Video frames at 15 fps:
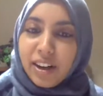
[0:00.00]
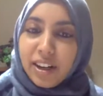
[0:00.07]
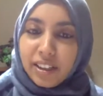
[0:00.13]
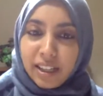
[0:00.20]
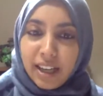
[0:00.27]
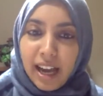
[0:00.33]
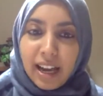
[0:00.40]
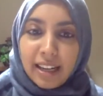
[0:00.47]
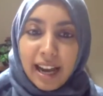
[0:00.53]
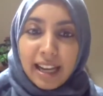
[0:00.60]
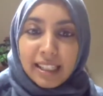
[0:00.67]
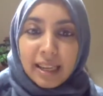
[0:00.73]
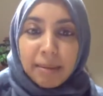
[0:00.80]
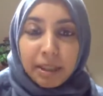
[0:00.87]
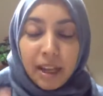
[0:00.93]
It's a nice
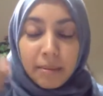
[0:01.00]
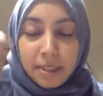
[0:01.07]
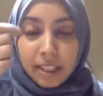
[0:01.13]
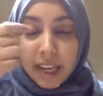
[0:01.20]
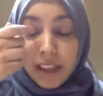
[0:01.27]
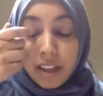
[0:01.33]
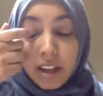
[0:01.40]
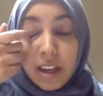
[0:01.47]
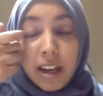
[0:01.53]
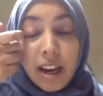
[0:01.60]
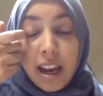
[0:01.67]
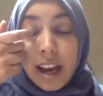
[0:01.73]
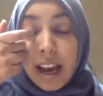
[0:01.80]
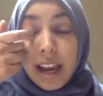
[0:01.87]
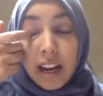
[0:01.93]
time to come together,
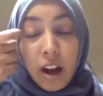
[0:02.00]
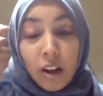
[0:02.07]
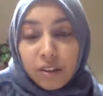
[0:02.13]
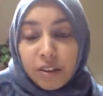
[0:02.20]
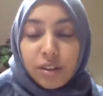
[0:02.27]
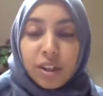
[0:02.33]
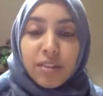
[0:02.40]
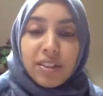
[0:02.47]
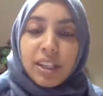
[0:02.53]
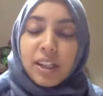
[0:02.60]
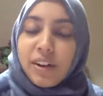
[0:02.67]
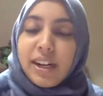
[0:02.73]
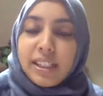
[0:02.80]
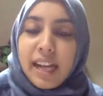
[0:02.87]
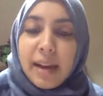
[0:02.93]
and also serves as a
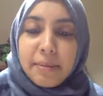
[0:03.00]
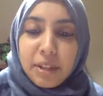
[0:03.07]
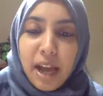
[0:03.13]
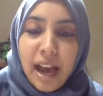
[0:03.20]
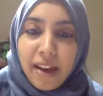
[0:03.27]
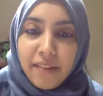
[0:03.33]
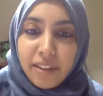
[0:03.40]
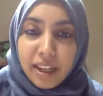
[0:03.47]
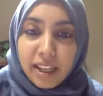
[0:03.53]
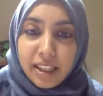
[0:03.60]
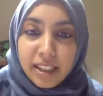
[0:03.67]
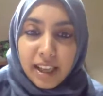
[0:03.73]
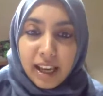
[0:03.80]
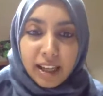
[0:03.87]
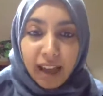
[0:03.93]
great time to have
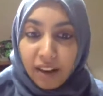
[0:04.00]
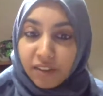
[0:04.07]
these like